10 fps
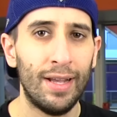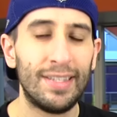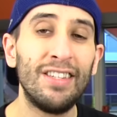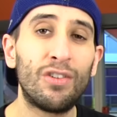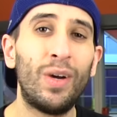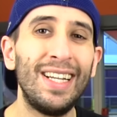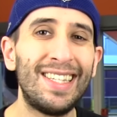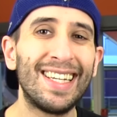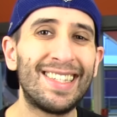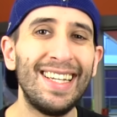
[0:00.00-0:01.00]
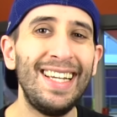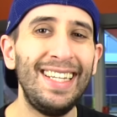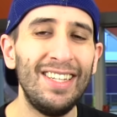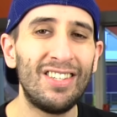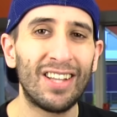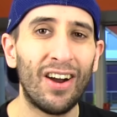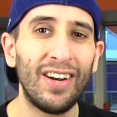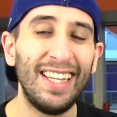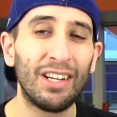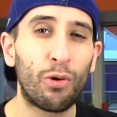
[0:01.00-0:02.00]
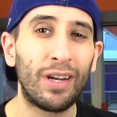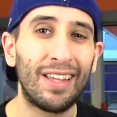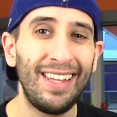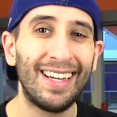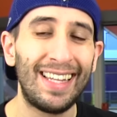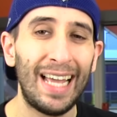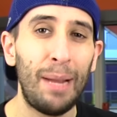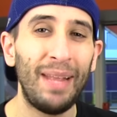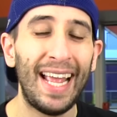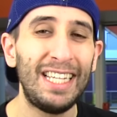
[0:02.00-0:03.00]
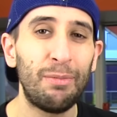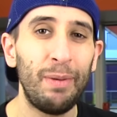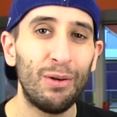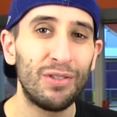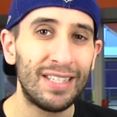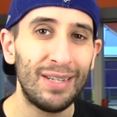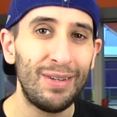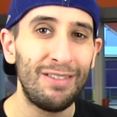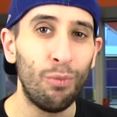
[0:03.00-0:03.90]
Since 2016, he starred in the critically acclaimed HBO series